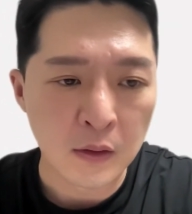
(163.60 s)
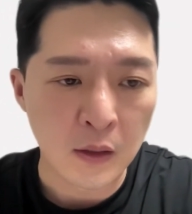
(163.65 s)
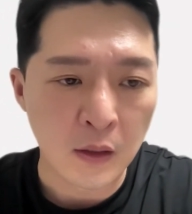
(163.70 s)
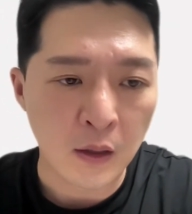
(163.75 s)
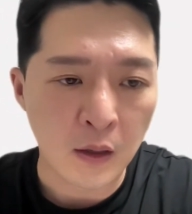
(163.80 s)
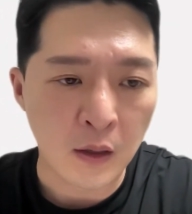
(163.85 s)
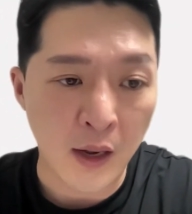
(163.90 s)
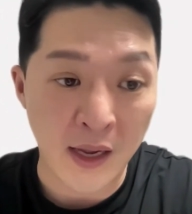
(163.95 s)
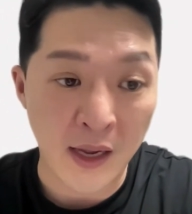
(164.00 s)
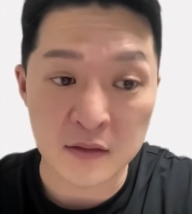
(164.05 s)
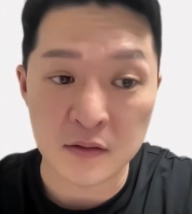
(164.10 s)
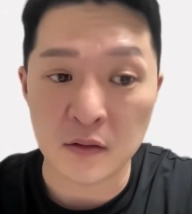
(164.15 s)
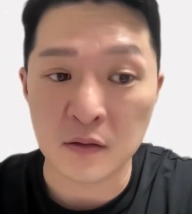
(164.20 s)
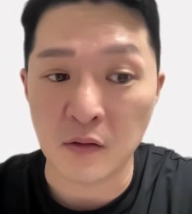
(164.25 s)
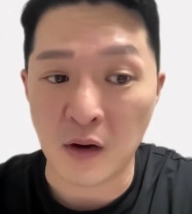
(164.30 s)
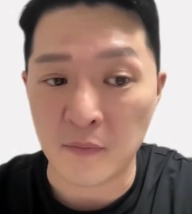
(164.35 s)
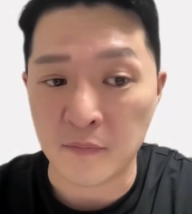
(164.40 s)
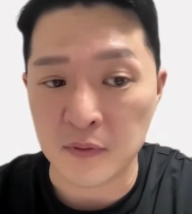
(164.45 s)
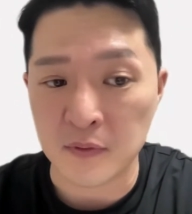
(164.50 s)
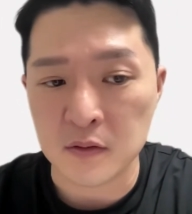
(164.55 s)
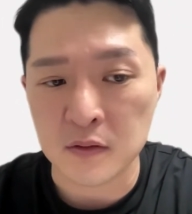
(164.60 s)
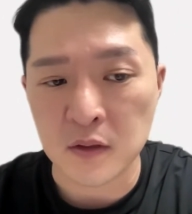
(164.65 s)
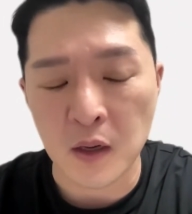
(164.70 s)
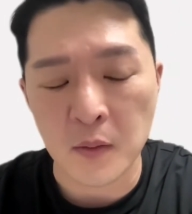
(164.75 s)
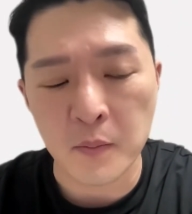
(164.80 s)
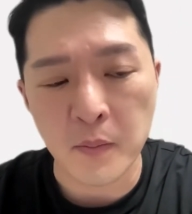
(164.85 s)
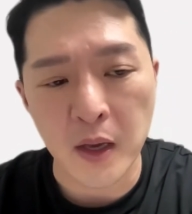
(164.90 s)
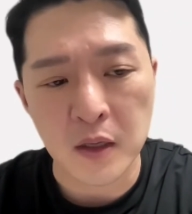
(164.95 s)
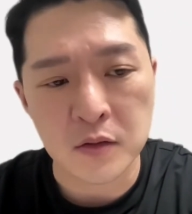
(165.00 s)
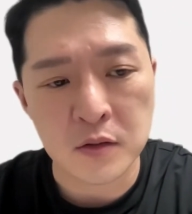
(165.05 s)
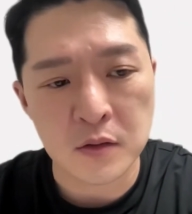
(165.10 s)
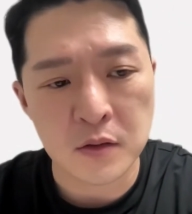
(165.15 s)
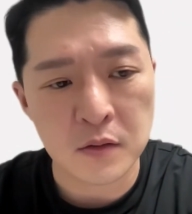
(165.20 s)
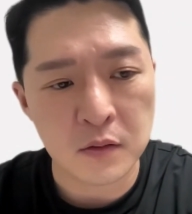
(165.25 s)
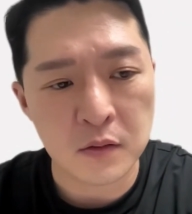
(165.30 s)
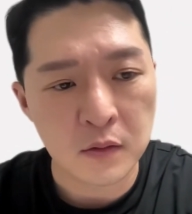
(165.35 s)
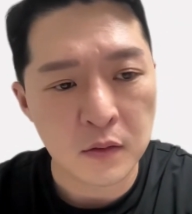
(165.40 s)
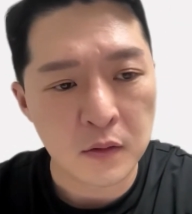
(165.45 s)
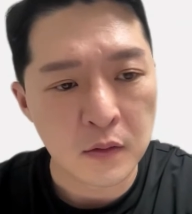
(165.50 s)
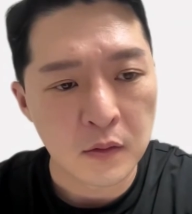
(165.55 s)
as a graphic design
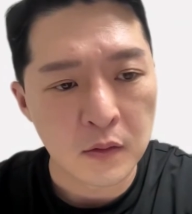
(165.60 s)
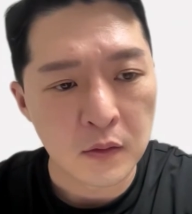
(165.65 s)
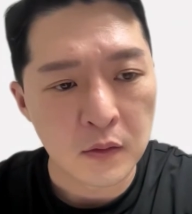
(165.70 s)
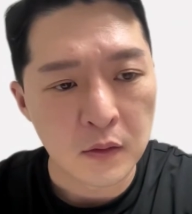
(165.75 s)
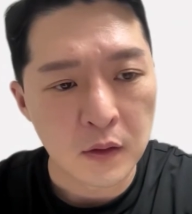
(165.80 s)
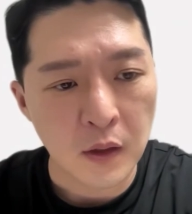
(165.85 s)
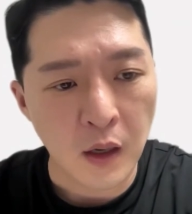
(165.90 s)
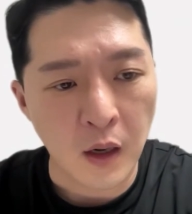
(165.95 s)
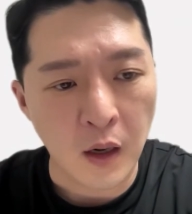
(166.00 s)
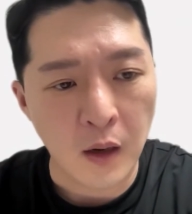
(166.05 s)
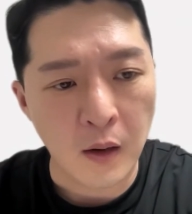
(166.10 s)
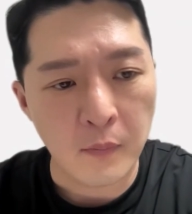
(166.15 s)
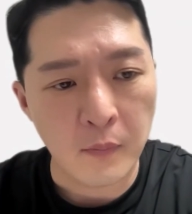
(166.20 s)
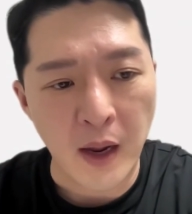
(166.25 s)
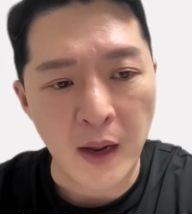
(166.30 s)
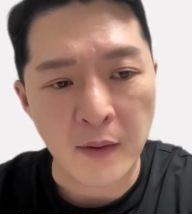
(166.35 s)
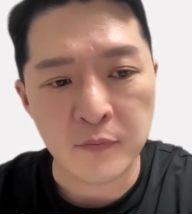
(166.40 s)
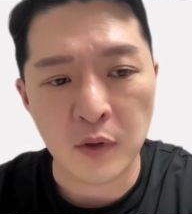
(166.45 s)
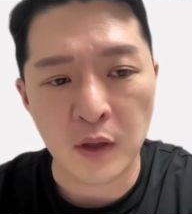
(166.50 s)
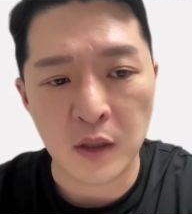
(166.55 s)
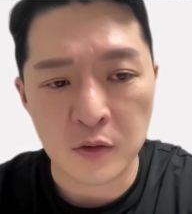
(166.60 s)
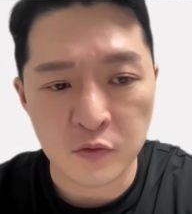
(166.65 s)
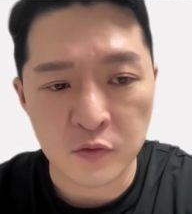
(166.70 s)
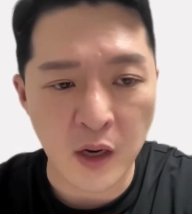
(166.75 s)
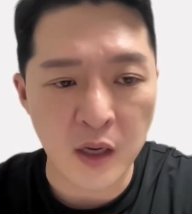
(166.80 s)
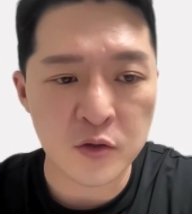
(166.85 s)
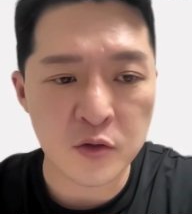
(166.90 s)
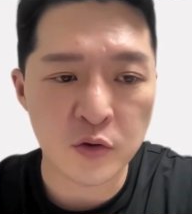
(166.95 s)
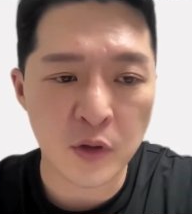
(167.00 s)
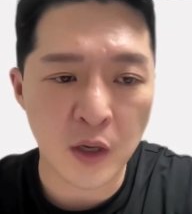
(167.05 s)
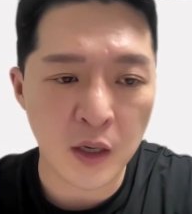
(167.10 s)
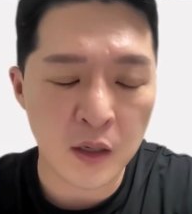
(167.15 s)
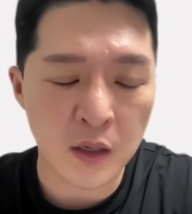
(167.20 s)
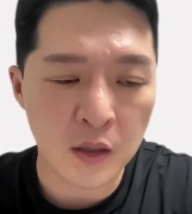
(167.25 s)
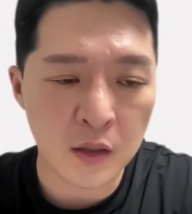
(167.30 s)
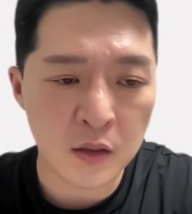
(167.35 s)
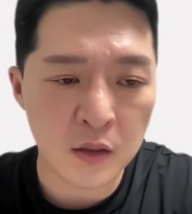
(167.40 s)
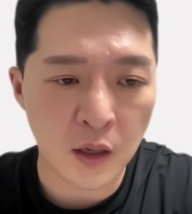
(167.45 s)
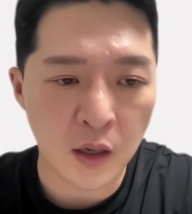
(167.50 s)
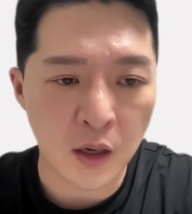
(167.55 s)
major. After I
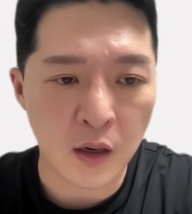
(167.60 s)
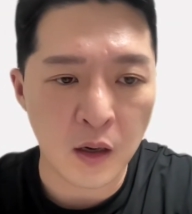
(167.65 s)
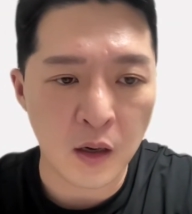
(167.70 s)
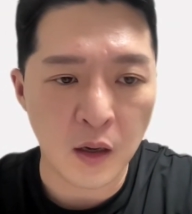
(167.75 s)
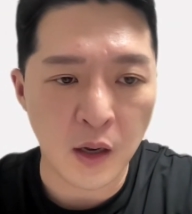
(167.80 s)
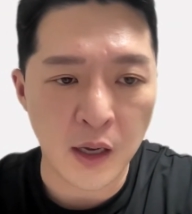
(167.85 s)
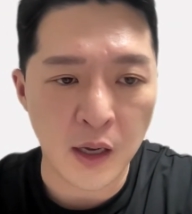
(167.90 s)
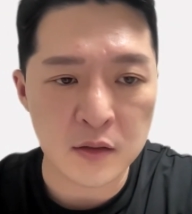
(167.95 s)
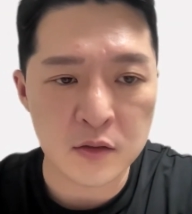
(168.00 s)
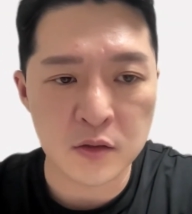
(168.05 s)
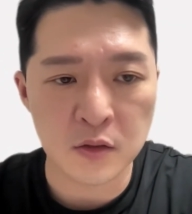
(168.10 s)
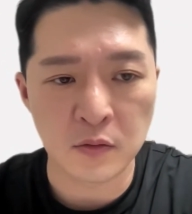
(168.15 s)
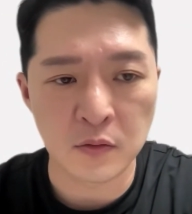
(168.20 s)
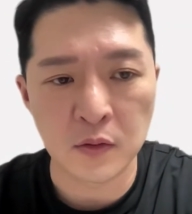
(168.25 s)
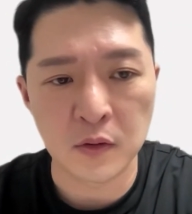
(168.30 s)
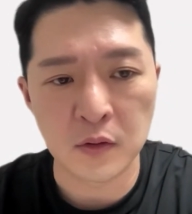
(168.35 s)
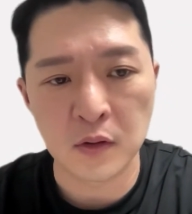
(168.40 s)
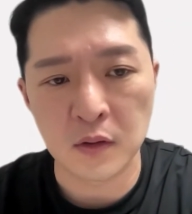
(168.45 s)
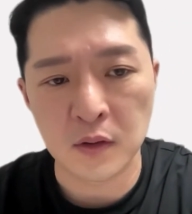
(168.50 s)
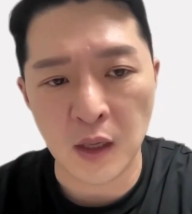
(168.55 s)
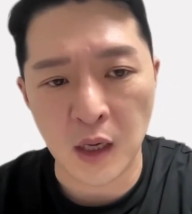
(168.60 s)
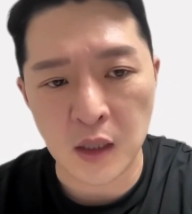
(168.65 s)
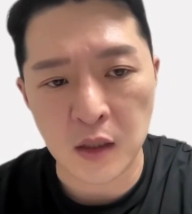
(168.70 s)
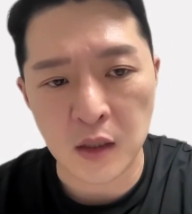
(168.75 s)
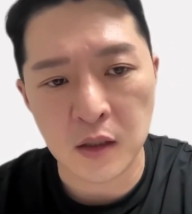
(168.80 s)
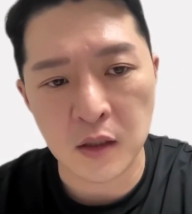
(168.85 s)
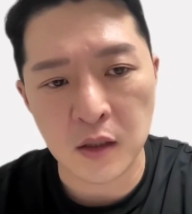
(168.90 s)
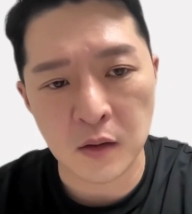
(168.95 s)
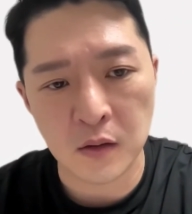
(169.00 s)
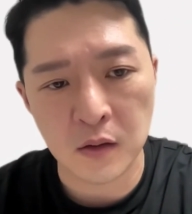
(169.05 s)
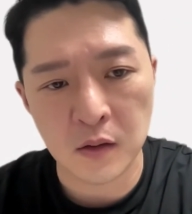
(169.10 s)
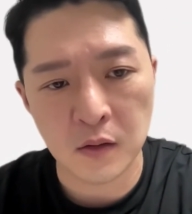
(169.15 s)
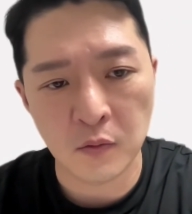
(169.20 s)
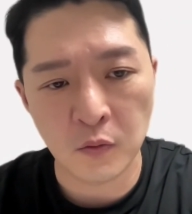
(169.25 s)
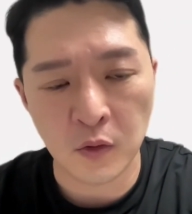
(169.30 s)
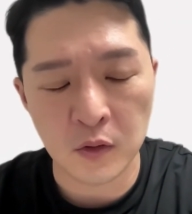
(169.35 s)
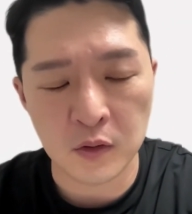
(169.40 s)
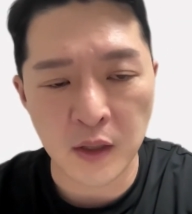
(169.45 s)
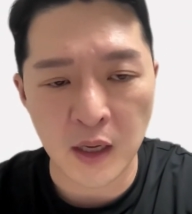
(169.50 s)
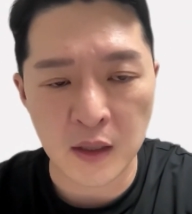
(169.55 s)
graduated, I joined Nike
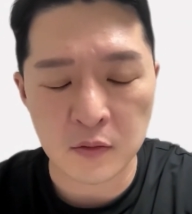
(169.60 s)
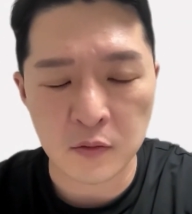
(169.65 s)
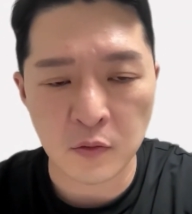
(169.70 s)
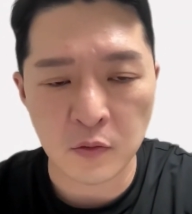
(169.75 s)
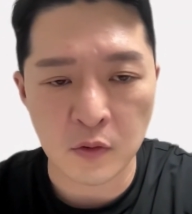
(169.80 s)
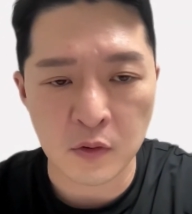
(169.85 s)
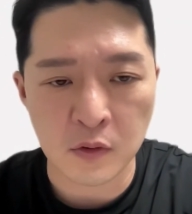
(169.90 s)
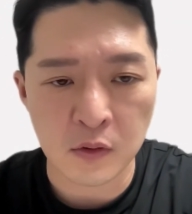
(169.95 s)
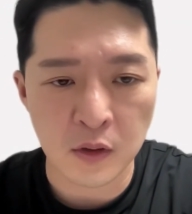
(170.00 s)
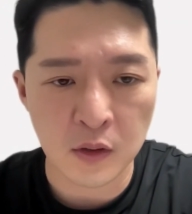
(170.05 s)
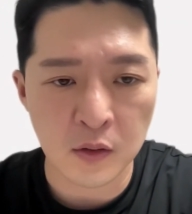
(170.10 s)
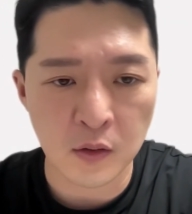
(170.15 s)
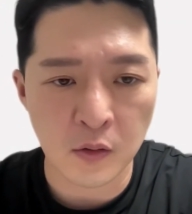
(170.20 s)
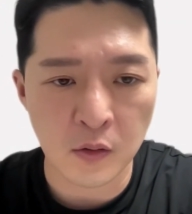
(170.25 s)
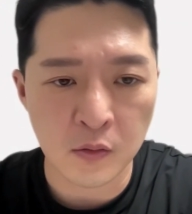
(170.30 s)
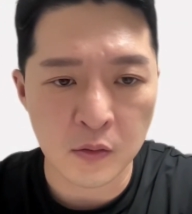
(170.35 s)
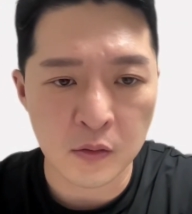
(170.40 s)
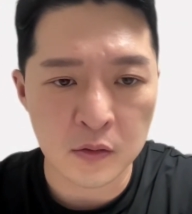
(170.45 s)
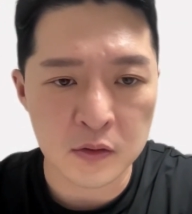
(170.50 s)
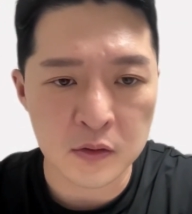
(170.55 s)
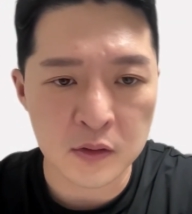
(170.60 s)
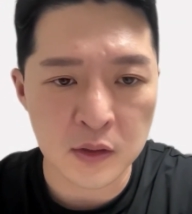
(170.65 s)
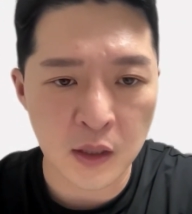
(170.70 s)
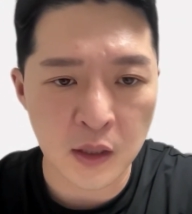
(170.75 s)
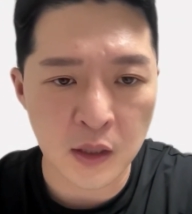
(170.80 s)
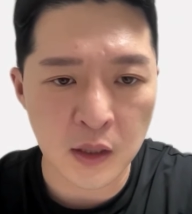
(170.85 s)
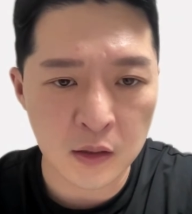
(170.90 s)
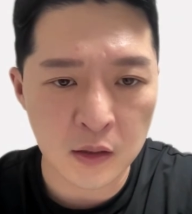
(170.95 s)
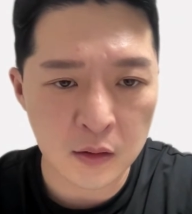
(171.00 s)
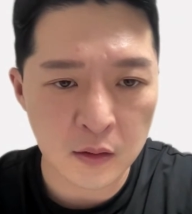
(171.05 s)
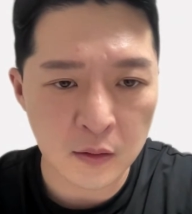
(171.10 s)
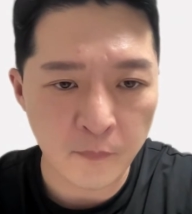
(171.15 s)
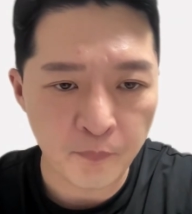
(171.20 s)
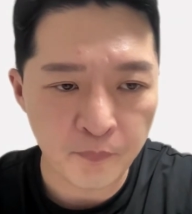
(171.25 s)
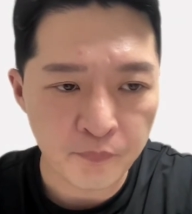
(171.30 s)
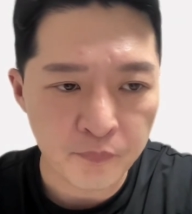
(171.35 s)
World Headquarters in Oregon State.